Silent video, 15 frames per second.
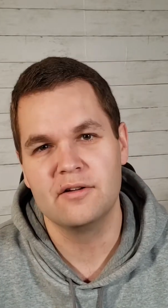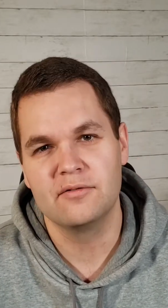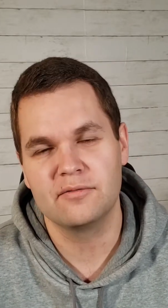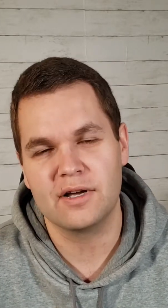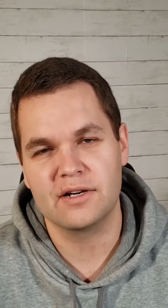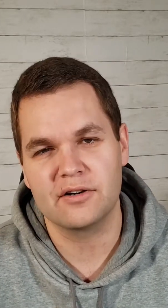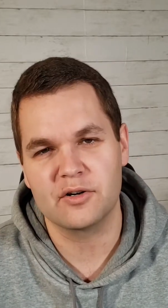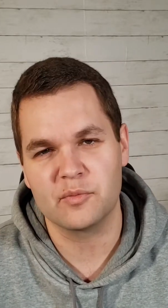
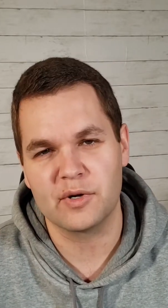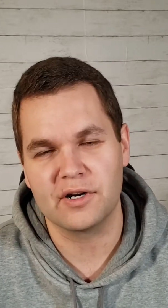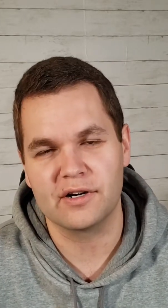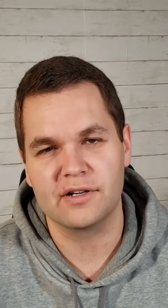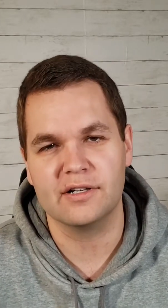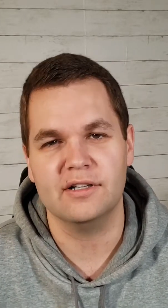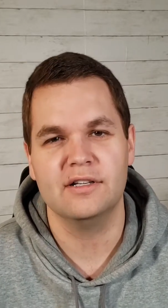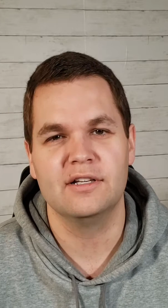Fine Art
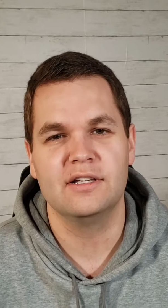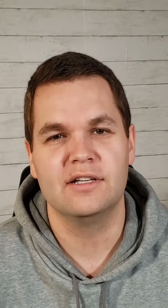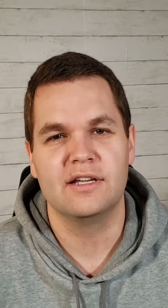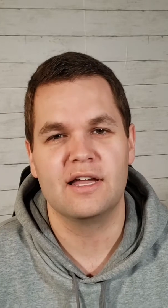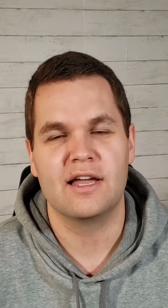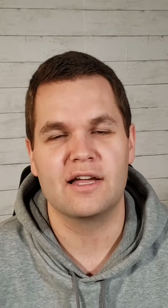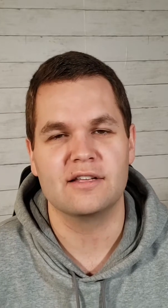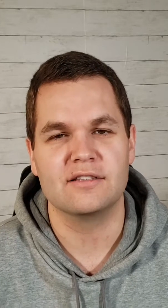America,
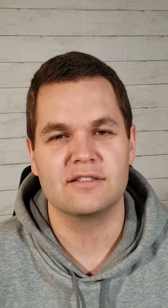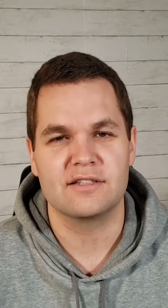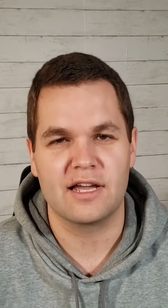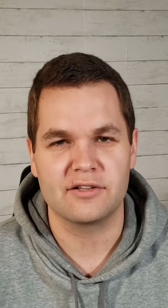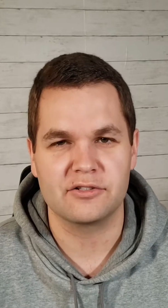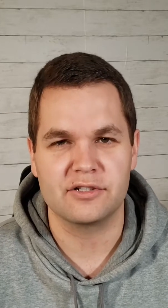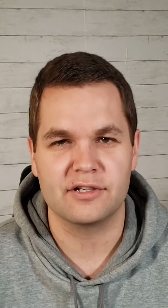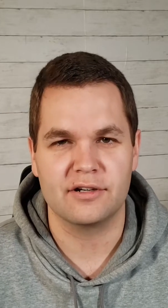and
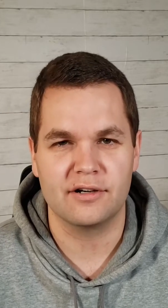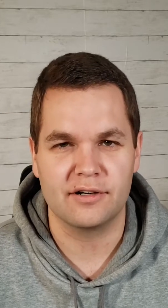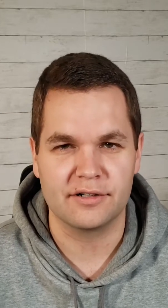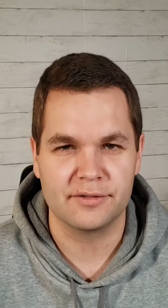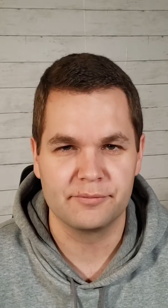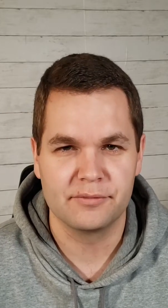Saatchi Art.